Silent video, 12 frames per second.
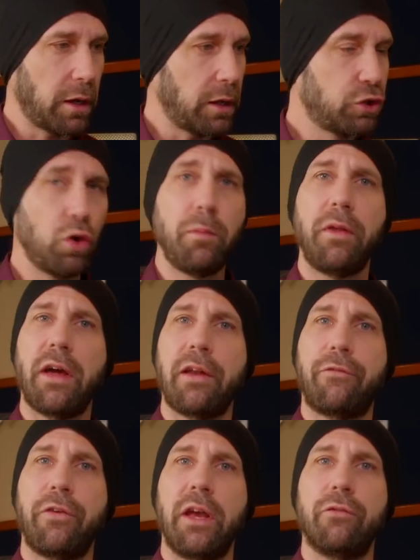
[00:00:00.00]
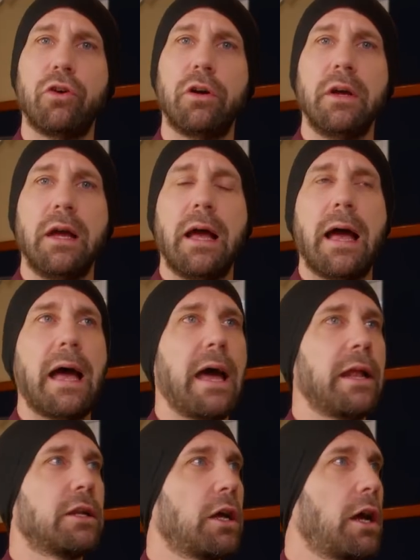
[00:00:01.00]
Do me that favor.
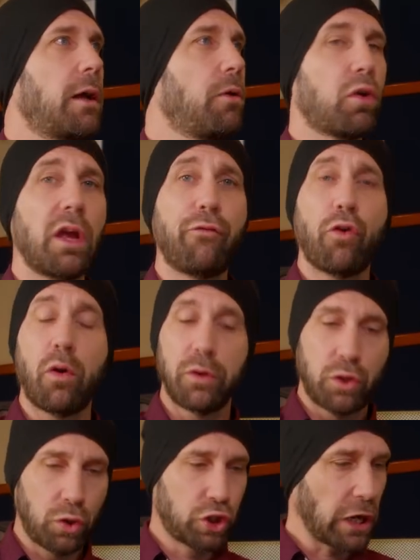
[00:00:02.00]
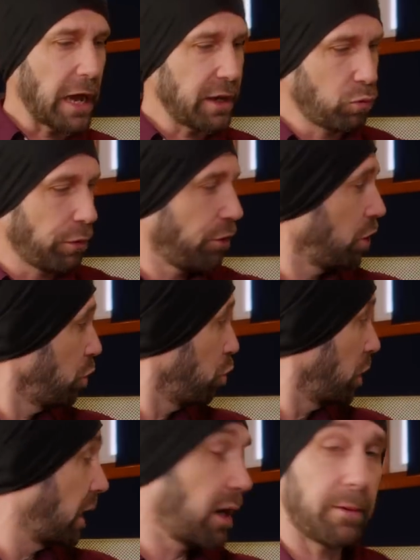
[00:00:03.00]
And looking forward to chatting with
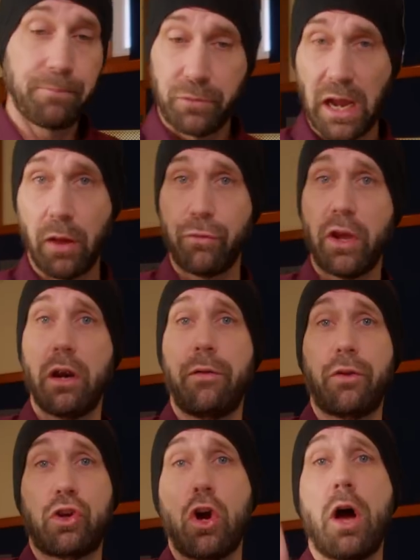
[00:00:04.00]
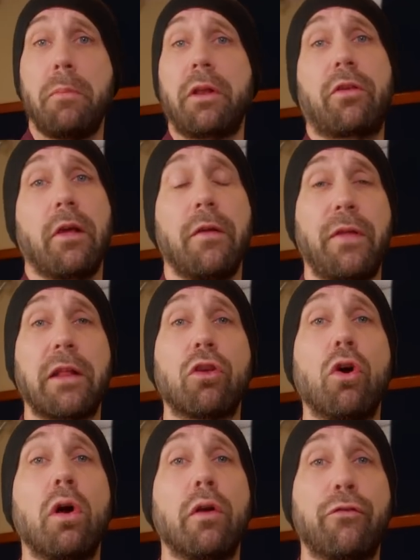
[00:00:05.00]
you down there in the comments. That's
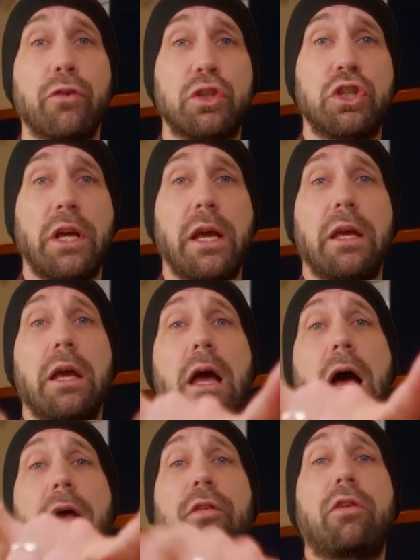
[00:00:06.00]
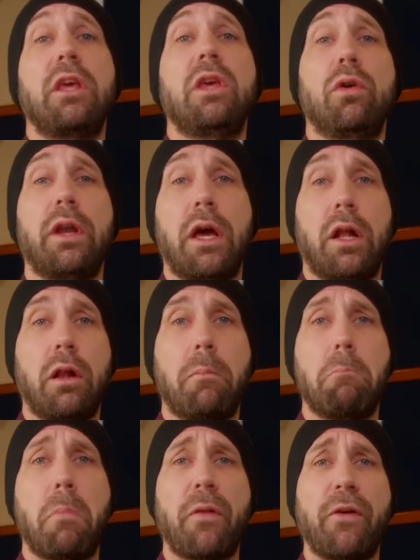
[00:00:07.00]
all for today. I see you in hell,
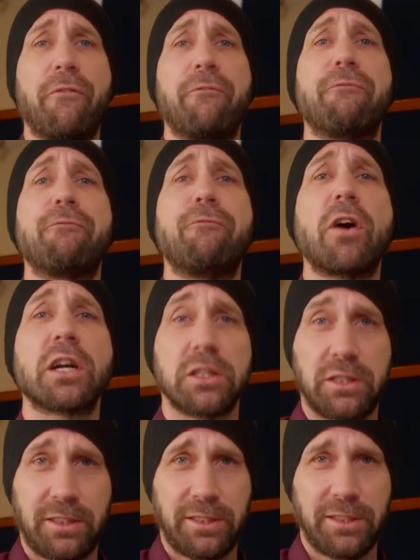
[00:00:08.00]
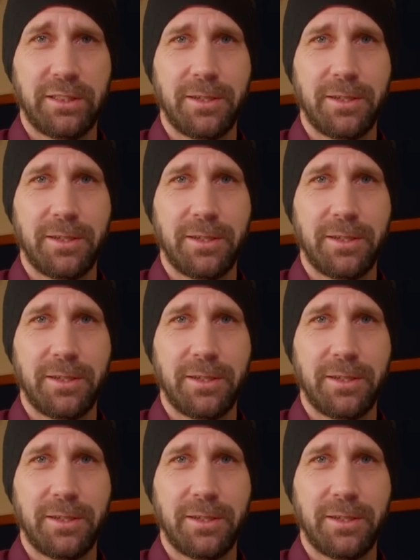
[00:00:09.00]
motherfuckers.